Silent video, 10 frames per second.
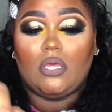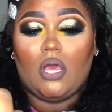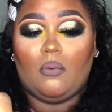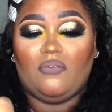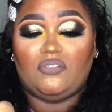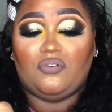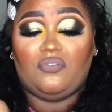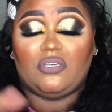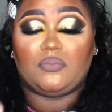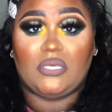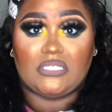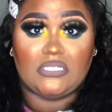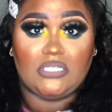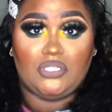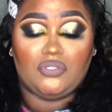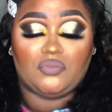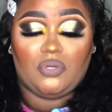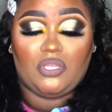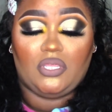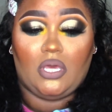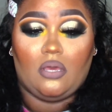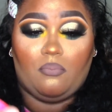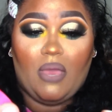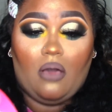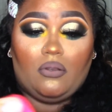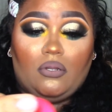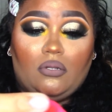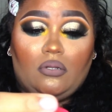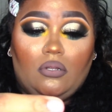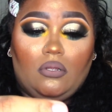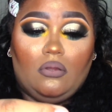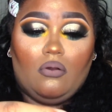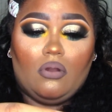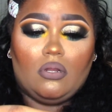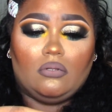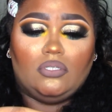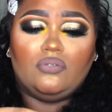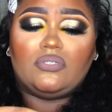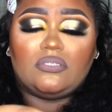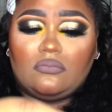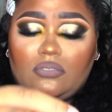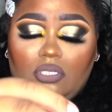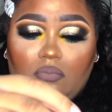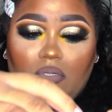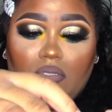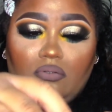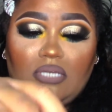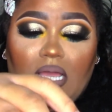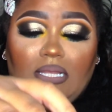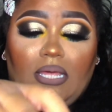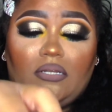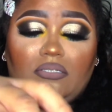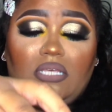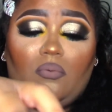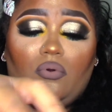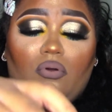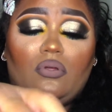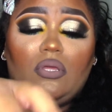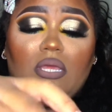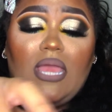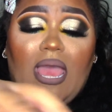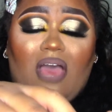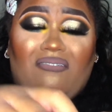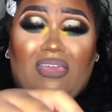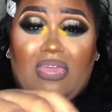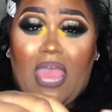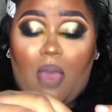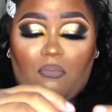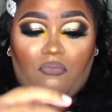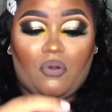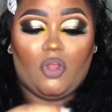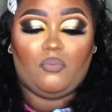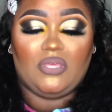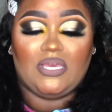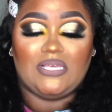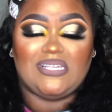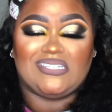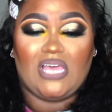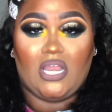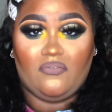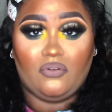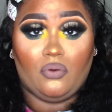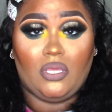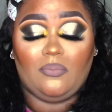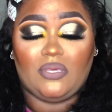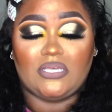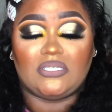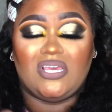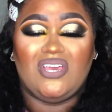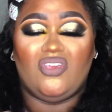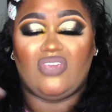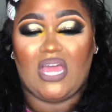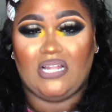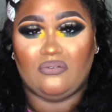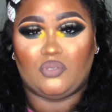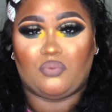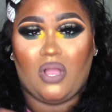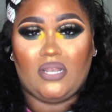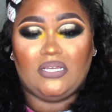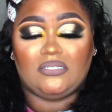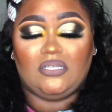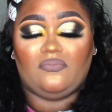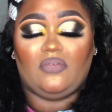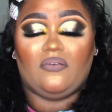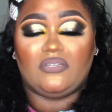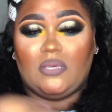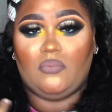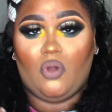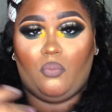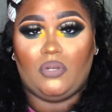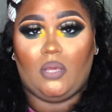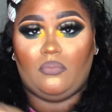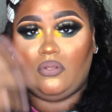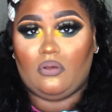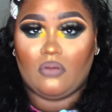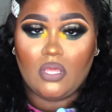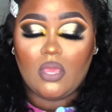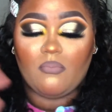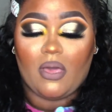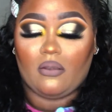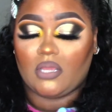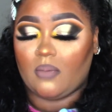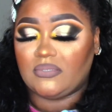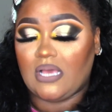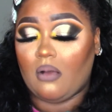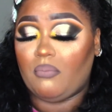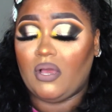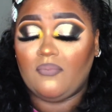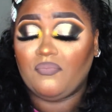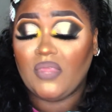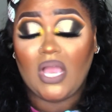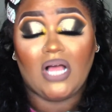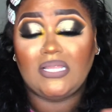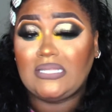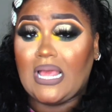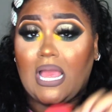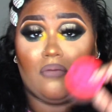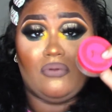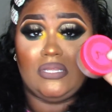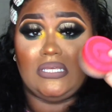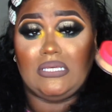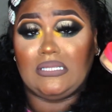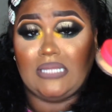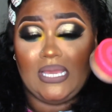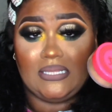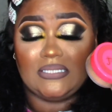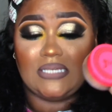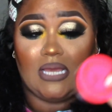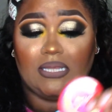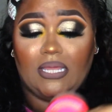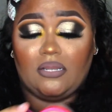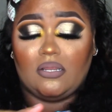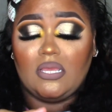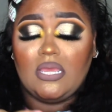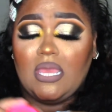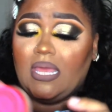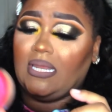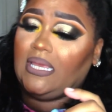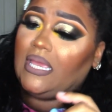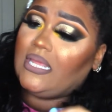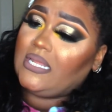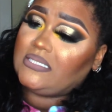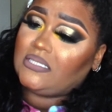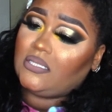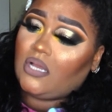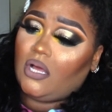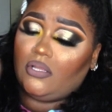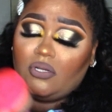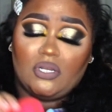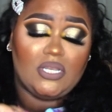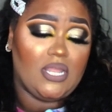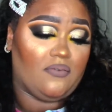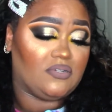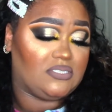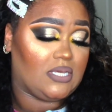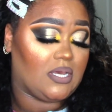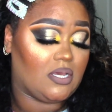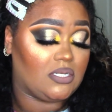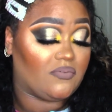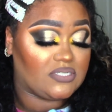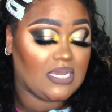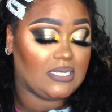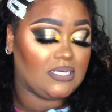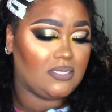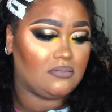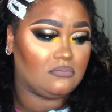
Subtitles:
if JUVIA'S Place continues with powder or loose highlighters, they will have a cap for it, because that's kind of annoying, because you kind of lose product if every time you open up, you know, powder comes out. But other than that, I really like this highlighter. And again, it's in the color Nefertiti.